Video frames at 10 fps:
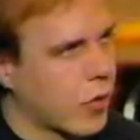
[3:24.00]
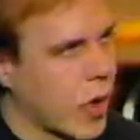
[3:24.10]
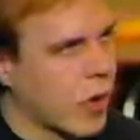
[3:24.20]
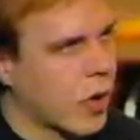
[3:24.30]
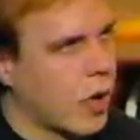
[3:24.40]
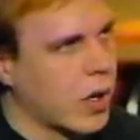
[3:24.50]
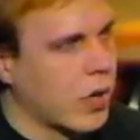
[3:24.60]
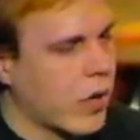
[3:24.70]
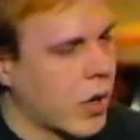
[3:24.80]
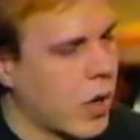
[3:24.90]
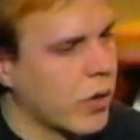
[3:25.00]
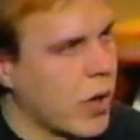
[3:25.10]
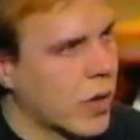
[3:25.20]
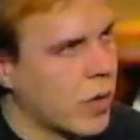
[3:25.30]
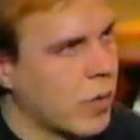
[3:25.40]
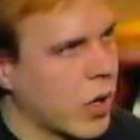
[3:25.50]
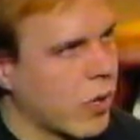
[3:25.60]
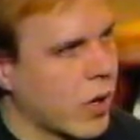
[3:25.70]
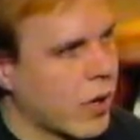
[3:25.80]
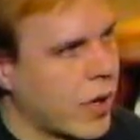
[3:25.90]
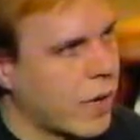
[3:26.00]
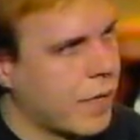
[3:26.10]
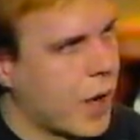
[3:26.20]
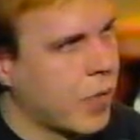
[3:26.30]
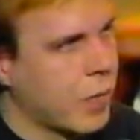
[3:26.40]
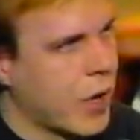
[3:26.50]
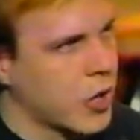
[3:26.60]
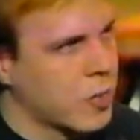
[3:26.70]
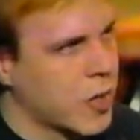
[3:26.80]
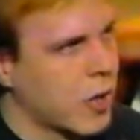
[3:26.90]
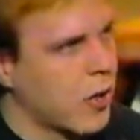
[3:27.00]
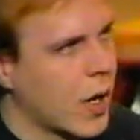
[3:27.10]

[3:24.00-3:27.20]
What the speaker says: a record contract, then we agree to sign a 5-year management deal.